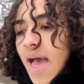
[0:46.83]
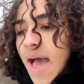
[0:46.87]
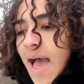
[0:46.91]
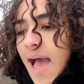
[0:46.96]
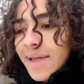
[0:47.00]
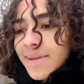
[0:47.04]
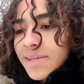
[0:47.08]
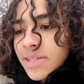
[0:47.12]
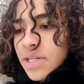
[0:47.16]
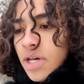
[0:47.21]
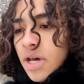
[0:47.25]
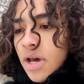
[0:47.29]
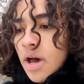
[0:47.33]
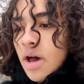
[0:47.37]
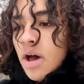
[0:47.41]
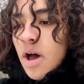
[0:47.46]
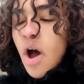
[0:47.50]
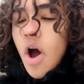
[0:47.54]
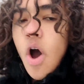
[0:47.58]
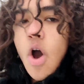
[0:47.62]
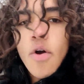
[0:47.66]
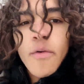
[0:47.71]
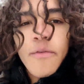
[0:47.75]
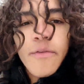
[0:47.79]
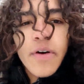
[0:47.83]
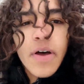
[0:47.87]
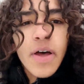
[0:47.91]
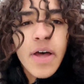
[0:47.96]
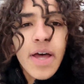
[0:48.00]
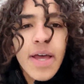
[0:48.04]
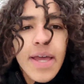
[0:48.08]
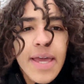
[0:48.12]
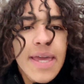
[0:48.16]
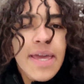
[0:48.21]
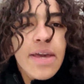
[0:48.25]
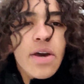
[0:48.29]
And
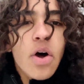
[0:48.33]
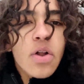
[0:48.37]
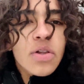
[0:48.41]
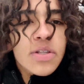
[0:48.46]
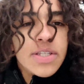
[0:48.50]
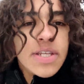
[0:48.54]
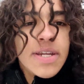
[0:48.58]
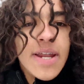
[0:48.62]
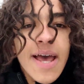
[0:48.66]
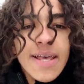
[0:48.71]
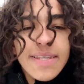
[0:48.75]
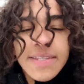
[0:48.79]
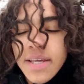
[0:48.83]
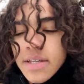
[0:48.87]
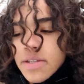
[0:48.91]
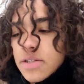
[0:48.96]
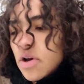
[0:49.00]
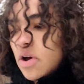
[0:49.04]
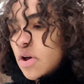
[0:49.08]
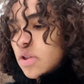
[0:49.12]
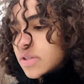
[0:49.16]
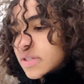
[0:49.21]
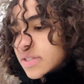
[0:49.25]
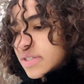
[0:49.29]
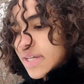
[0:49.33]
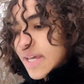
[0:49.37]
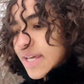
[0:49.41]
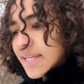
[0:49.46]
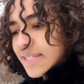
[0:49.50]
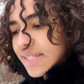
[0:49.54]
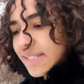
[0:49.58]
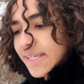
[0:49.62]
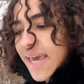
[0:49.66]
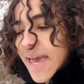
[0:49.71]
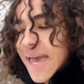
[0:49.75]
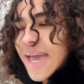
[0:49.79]
over eons and eschatons,
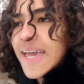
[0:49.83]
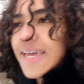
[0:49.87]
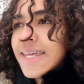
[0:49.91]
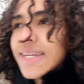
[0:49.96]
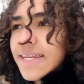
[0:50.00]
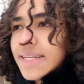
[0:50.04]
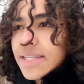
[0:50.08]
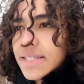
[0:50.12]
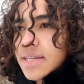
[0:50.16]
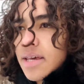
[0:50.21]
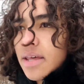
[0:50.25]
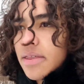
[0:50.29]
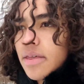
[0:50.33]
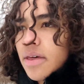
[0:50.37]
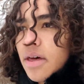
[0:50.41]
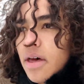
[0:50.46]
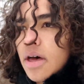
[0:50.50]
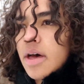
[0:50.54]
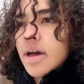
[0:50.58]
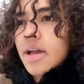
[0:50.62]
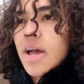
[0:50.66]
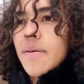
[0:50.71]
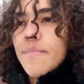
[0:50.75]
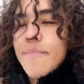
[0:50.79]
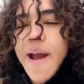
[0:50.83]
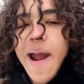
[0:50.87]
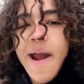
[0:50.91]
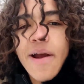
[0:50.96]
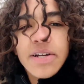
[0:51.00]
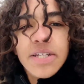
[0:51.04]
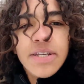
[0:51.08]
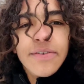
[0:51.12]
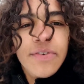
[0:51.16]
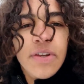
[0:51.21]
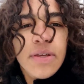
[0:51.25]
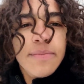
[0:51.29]
it decayed into the
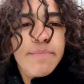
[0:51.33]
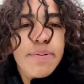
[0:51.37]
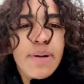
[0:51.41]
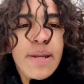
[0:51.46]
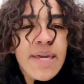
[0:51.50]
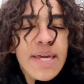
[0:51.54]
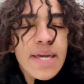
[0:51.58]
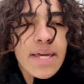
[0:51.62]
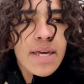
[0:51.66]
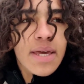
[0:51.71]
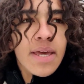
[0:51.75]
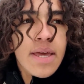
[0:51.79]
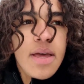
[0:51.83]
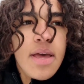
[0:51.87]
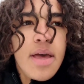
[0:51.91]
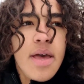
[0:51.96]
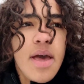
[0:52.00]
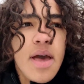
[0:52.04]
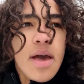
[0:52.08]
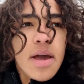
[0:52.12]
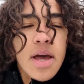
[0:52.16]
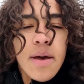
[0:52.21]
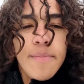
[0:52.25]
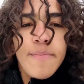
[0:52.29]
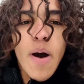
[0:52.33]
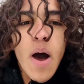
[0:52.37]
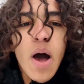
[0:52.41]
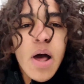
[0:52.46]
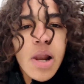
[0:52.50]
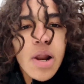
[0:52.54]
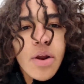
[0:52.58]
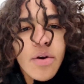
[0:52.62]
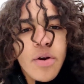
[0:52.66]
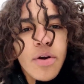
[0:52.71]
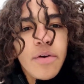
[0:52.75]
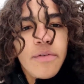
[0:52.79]
comparatively bleak
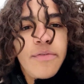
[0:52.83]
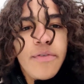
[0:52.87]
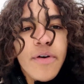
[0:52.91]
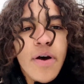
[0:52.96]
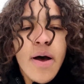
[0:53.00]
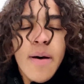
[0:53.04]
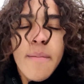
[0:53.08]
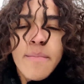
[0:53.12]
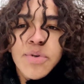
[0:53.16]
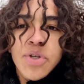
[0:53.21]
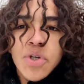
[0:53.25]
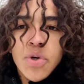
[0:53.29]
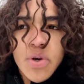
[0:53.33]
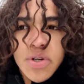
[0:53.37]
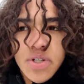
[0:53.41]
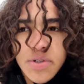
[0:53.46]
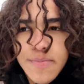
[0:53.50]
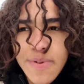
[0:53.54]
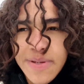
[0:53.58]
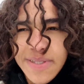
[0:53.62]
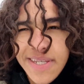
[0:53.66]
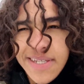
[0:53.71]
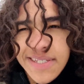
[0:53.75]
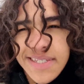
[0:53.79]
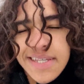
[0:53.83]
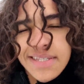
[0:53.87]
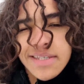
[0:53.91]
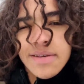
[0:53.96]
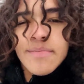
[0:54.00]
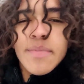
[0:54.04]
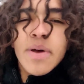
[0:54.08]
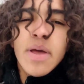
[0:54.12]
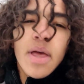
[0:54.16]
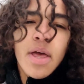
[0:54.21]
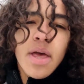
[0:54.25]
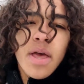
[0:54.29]
Kabbalah of Jewish
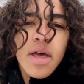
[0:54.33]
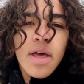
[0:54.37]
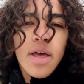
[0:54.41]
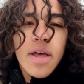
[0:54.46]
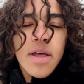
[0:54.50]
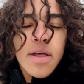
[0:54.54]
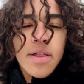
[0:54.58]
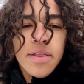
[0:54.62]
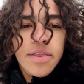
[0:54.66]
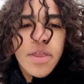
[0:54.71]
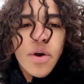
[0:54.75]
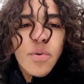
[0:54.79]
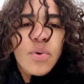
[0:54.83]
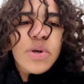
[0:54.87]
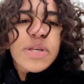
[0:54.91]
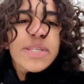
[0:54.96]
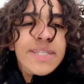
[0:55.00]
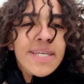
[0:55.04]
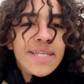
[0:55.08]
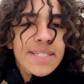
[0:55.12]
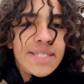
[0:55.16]
mysticism that we see